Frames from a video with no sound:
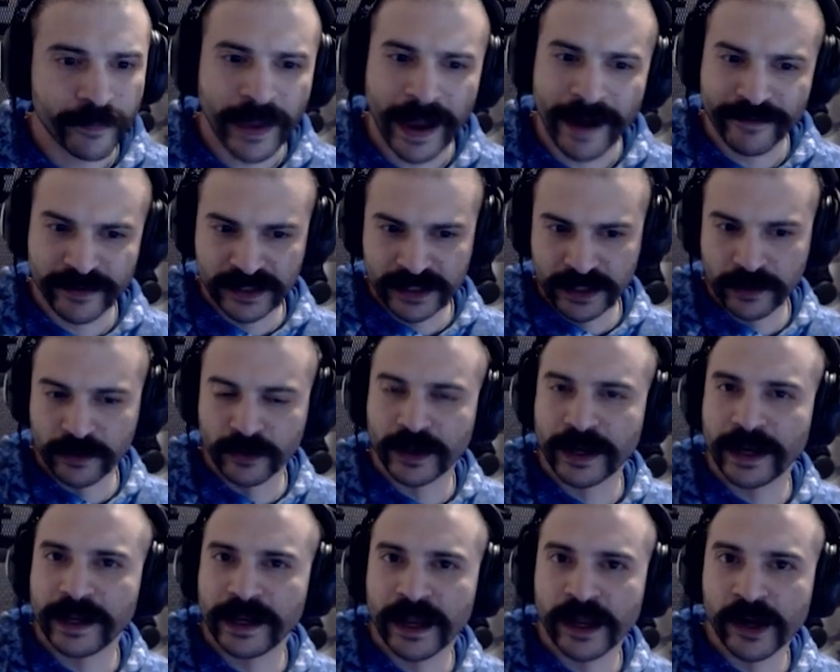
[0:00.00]
Obviously, they're
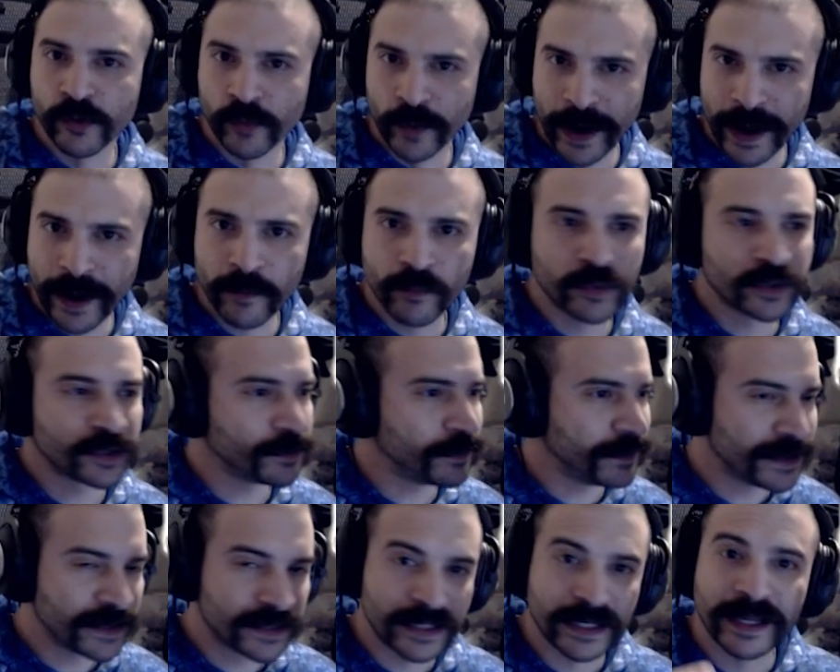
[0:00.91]
getting a grant, which
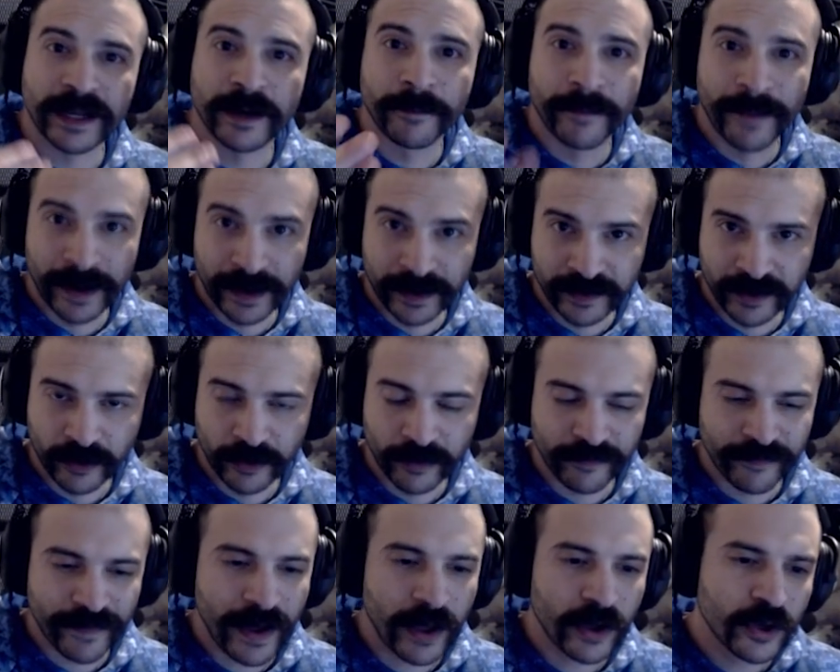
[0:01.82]
means they get a monetary
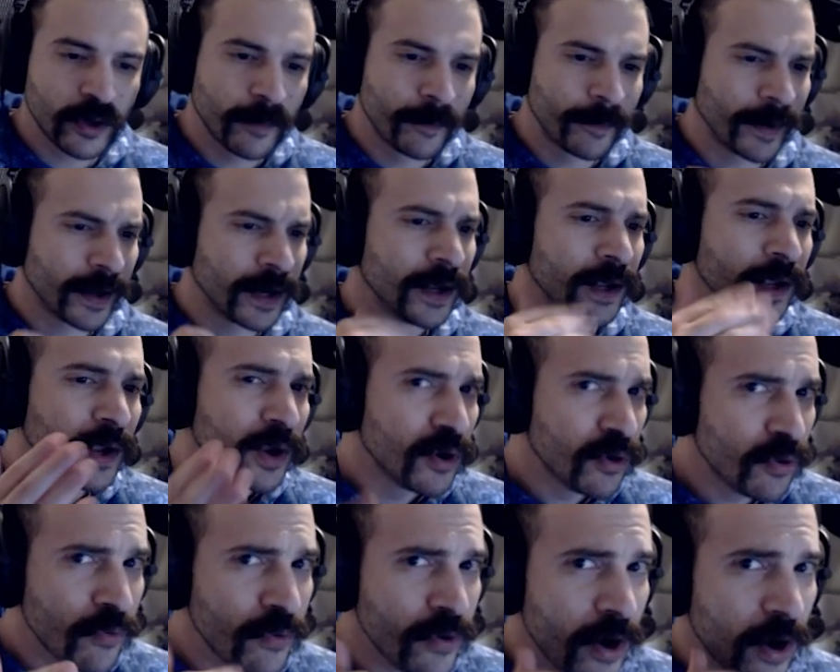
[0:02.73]
value, but
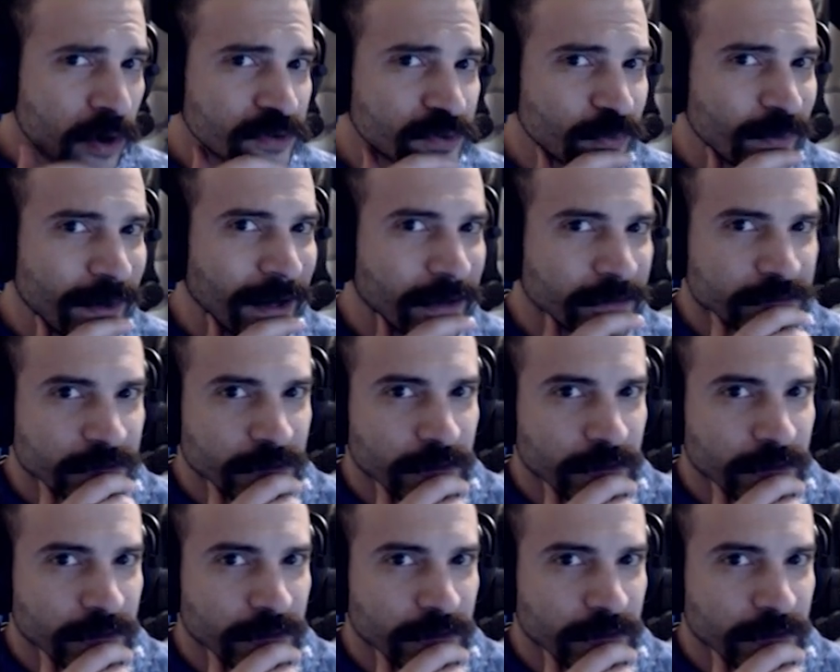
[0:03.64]
who knows what else they're